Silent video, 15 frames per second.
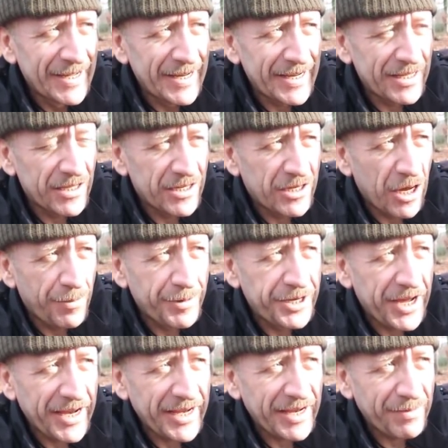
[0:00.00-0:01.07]
It'll
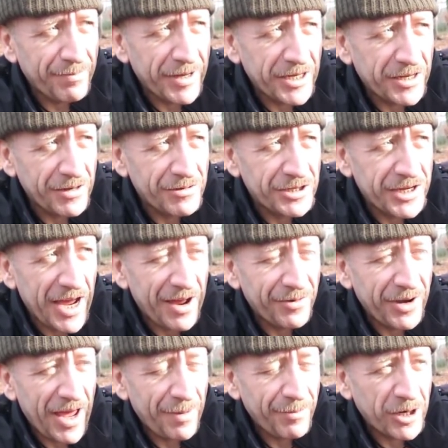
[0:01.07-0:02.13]
accommodate my goose
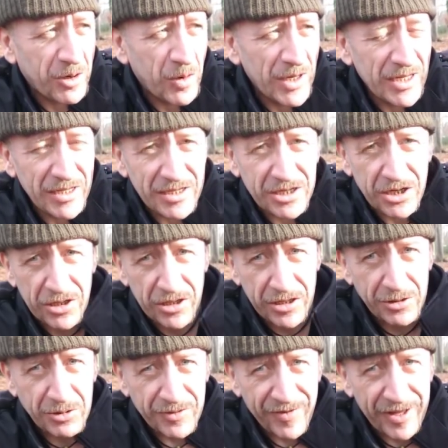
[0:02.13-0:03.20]
down, hammock quilts,
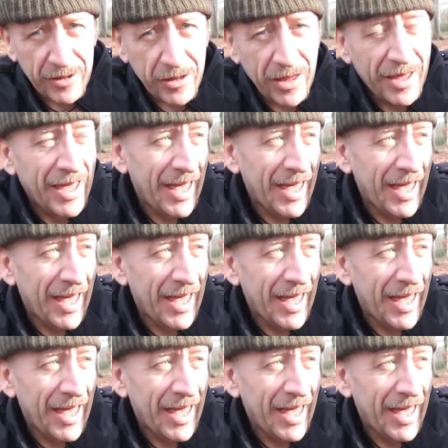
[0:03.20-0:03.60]
loose fill,